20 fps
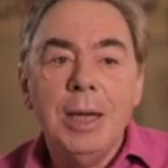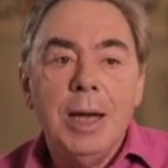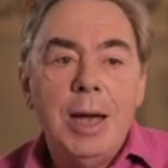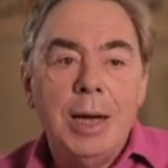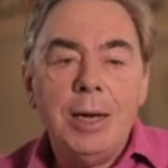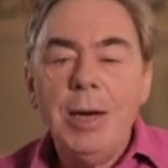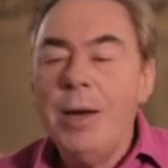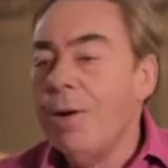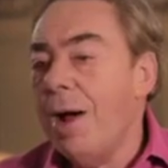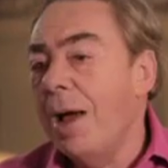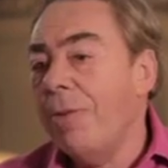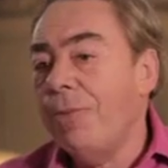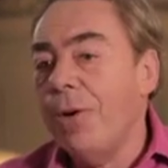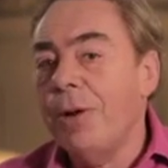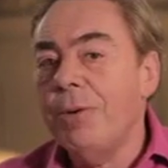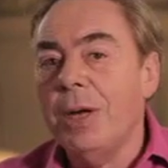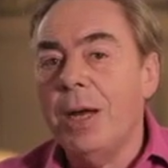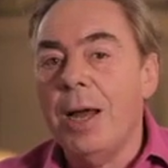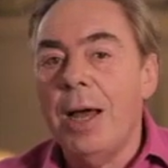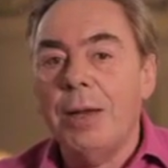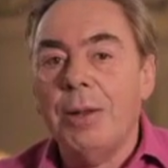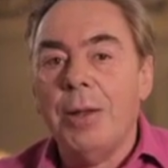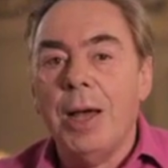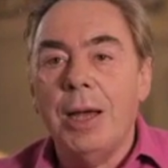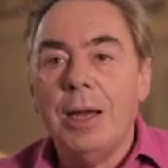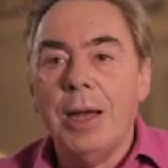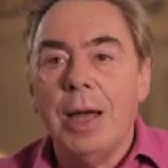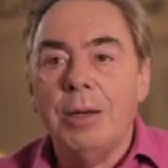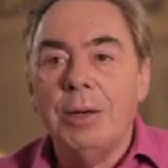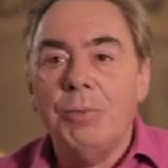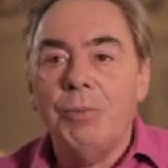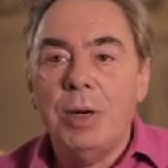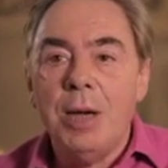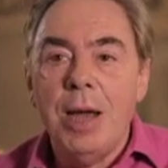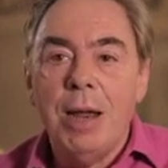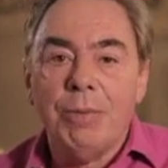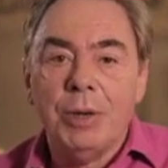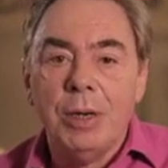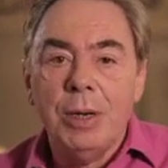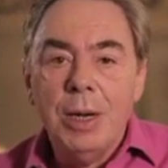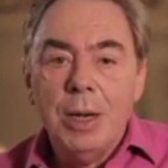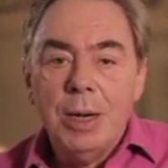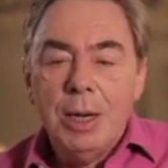I don't know, I find it, I would never